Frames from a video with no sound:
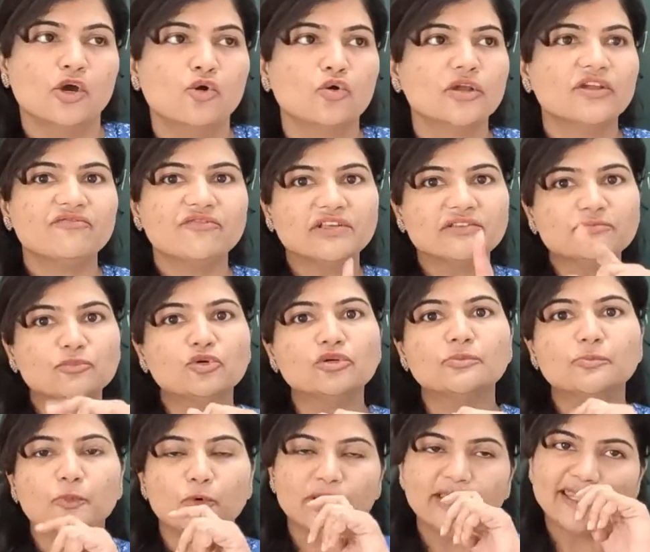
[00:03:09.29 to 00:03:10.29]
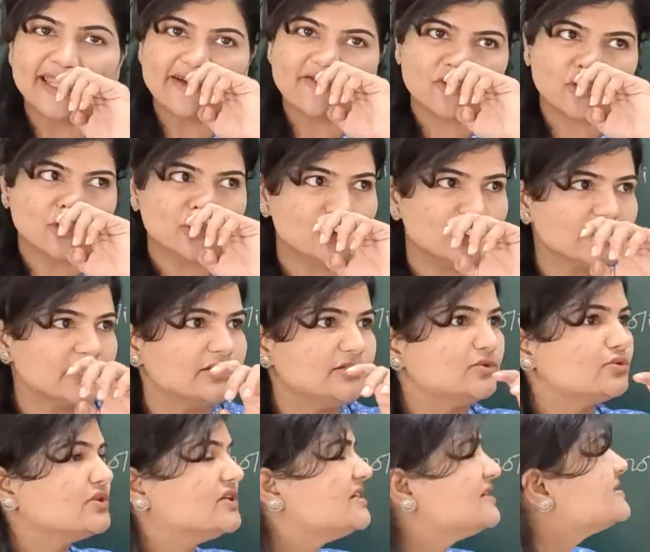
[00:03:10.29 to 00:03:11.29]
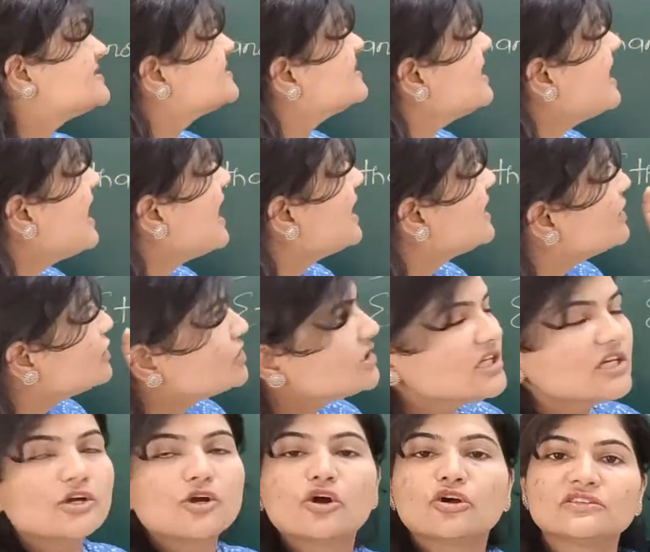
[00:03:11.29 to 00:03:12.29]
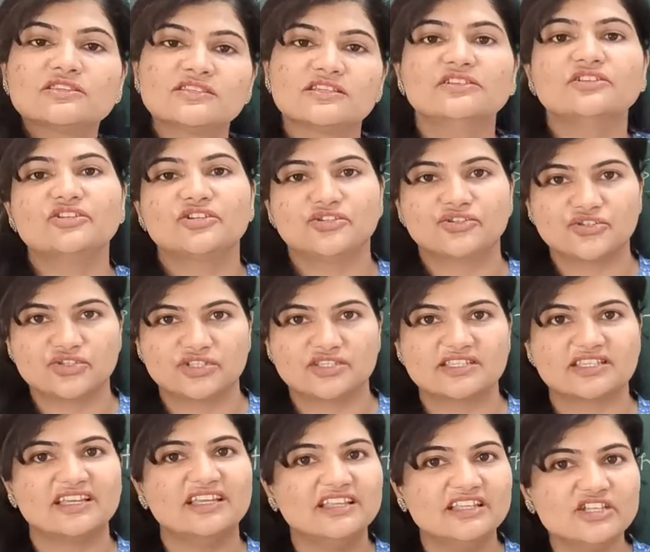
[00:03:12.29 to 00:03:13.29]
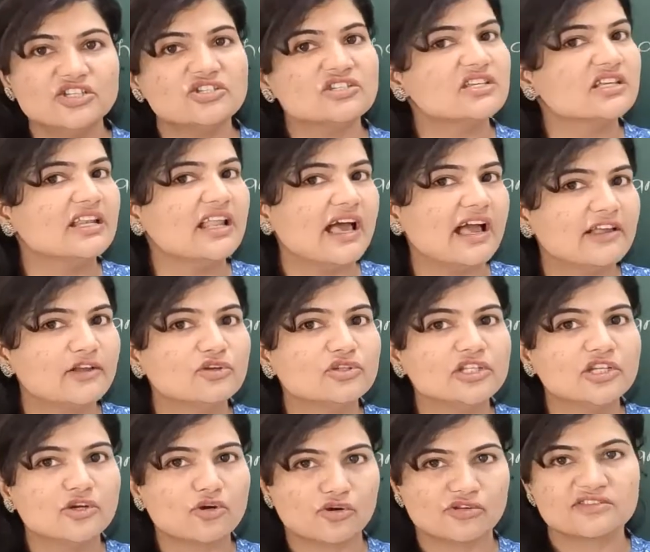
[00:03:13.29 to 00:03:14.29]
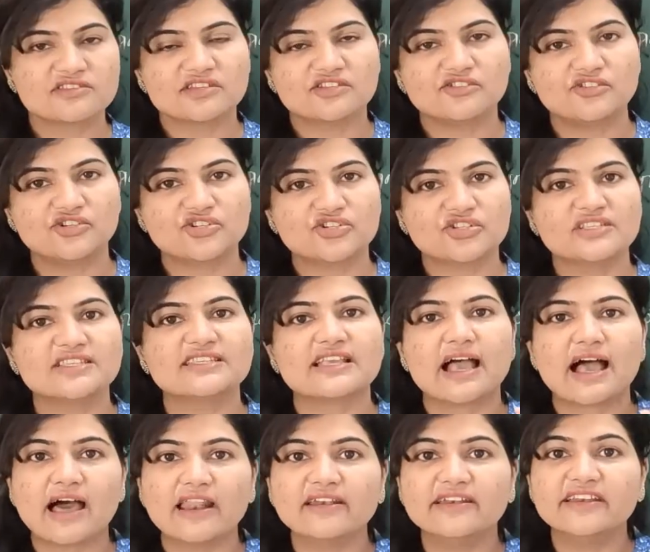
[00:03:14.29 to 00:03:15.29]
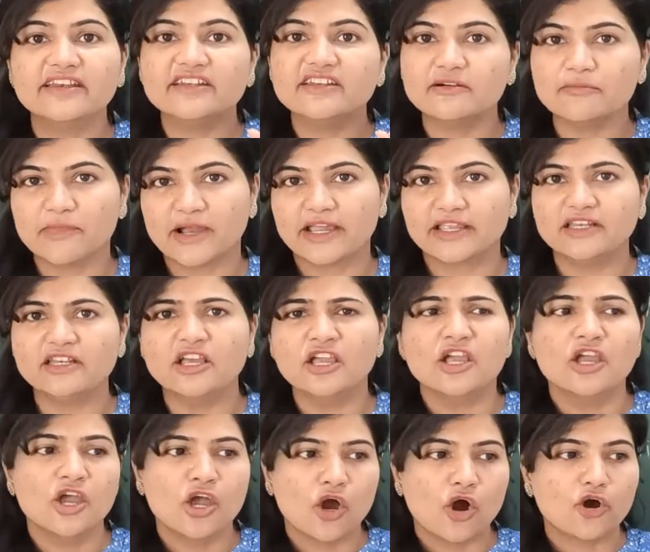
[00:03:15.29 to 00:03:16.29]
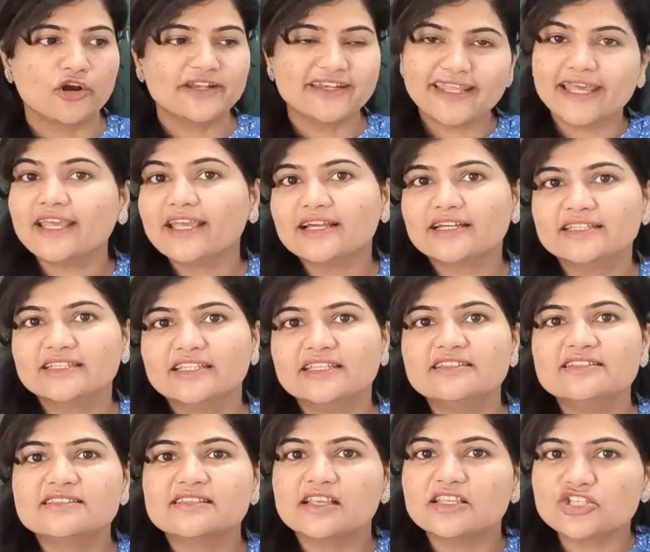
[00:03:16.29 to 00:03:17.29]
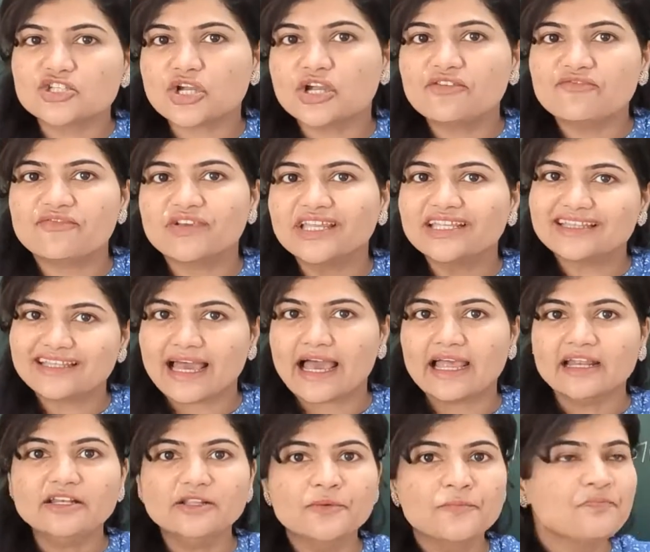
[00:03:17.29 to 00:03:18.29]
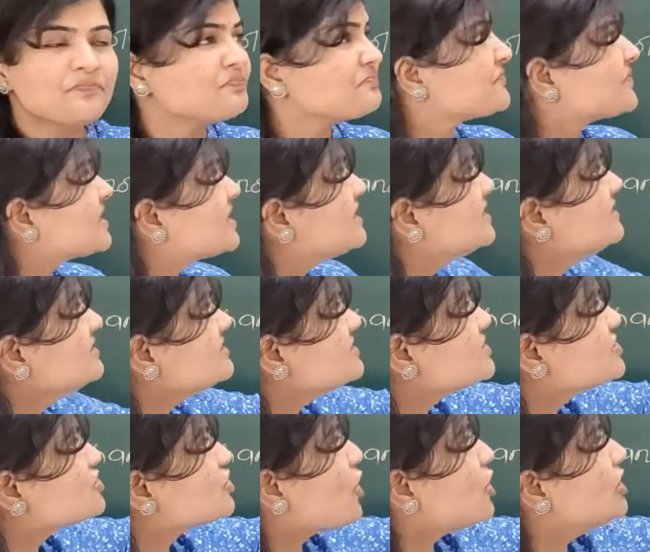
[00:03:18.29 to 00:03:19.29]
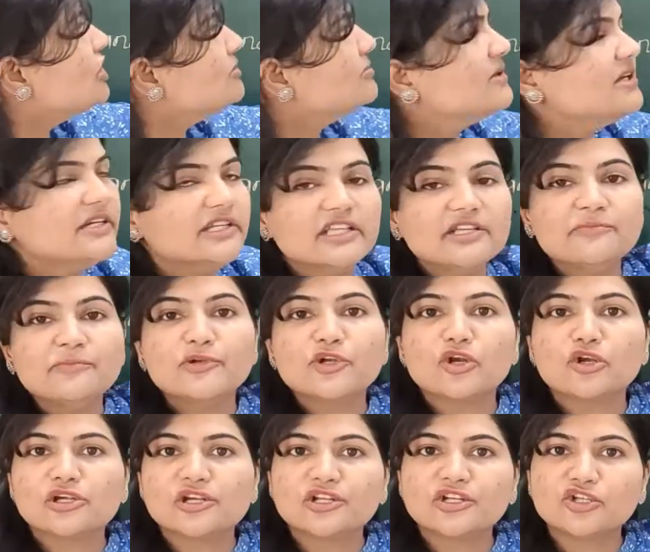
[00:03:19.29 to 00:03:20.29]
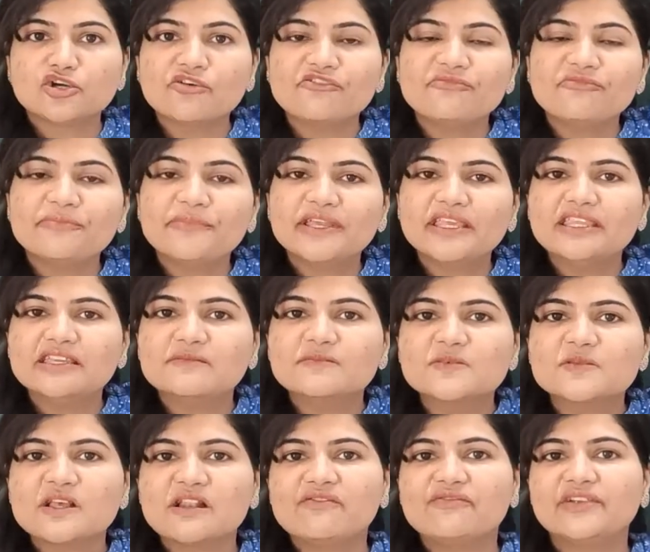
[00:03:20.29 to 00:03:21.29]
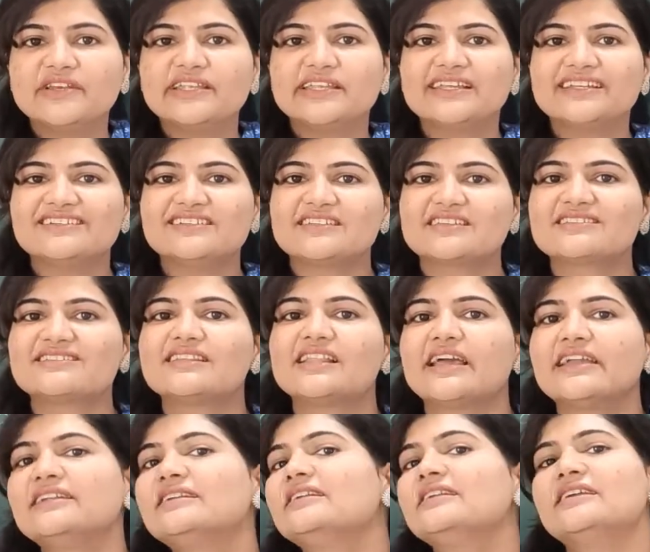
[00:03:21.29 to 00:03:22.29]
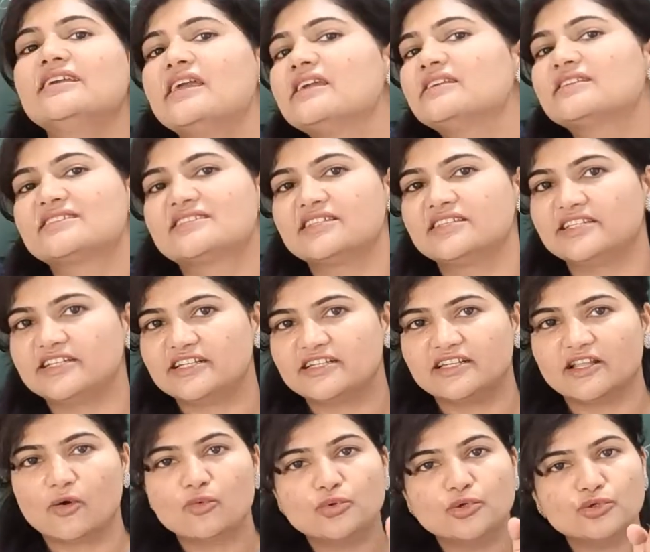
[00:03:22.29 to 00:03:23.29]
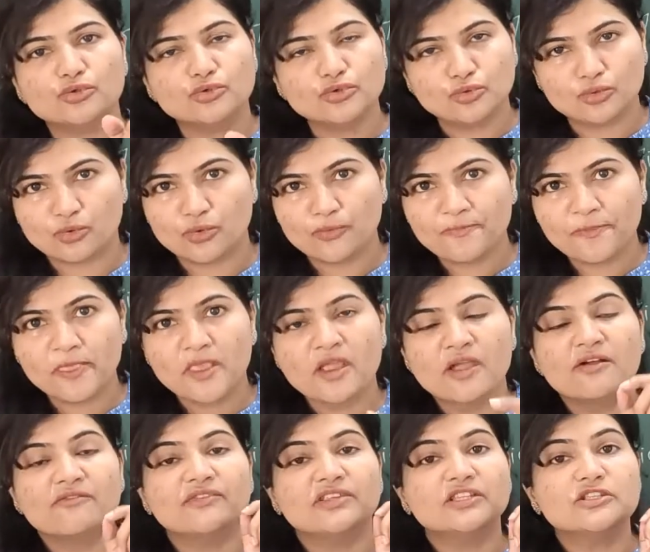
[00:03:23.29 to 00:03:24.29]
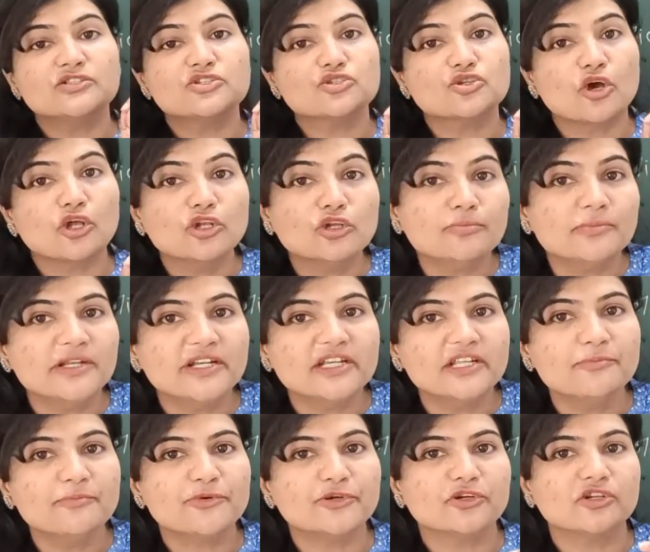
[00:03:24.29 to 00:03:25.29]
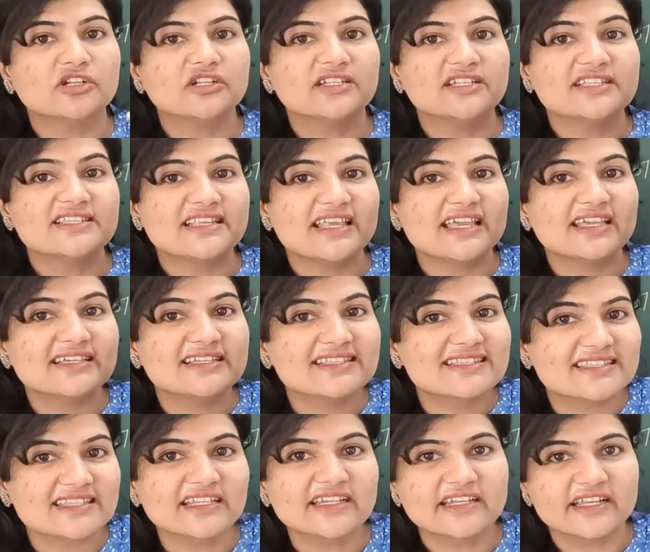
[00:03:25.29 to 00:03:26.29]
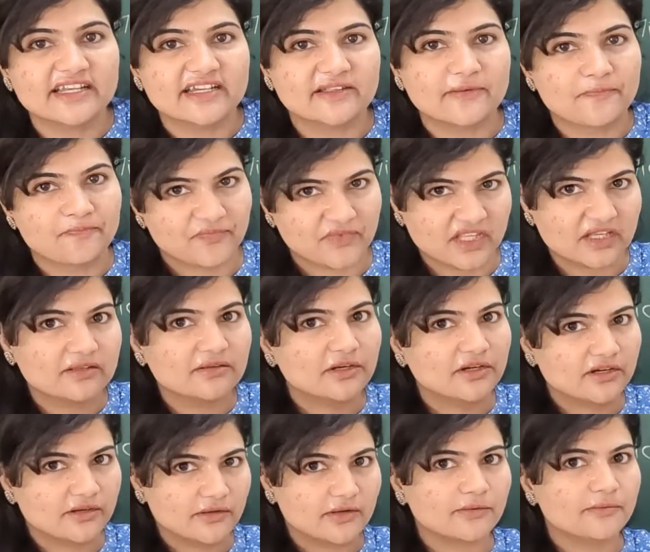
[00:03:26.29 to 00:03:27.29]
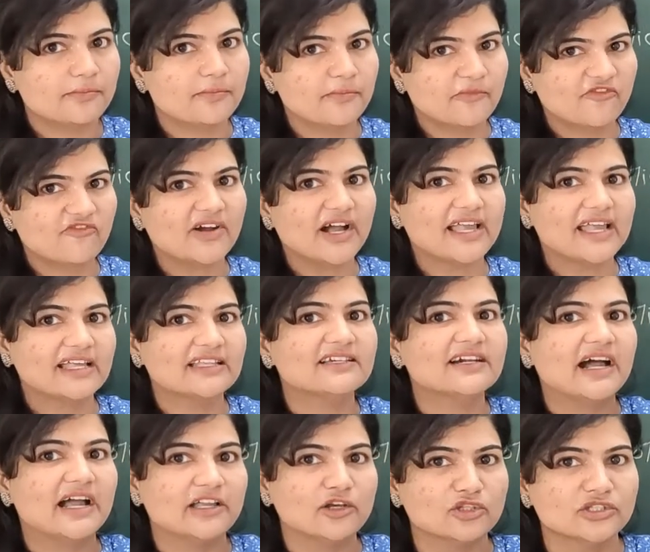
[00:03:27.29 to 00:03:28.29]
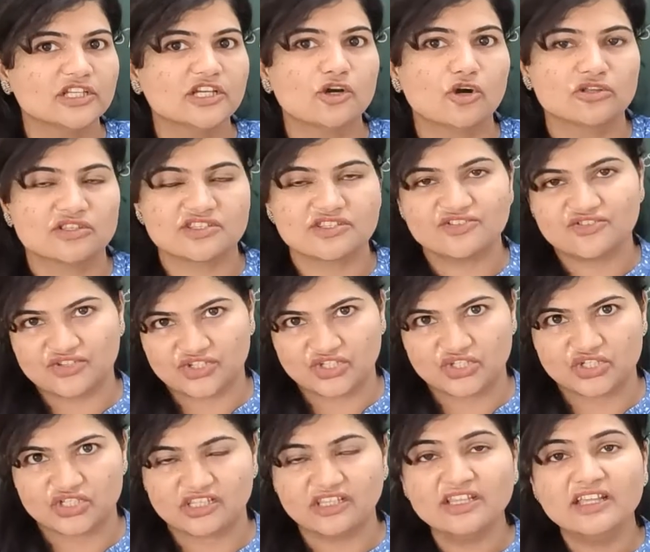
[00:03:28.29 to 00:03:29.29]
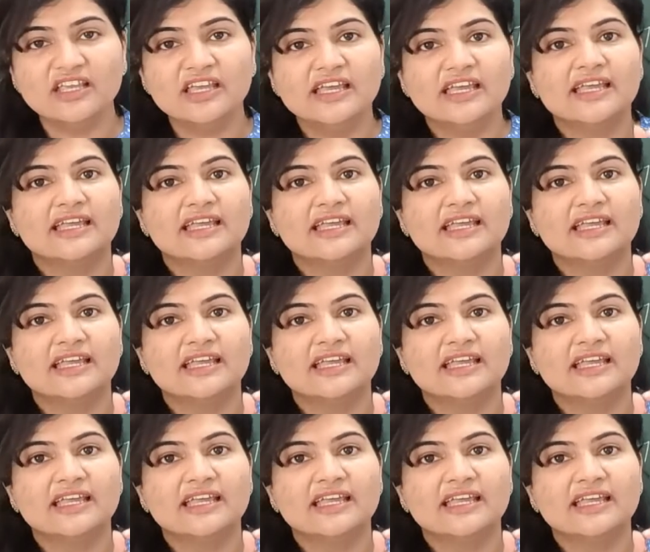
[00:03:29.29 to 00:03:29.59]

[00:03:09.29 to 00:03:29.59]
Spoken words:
Okay, one more point I want to tell you is the ionic concentrations, initial ionic concentrations are determined or taken in such a way that the solubility product of barium sulfate gets slightly exceeded. Now you know when the solubility product is exceeded via the ionic concentration,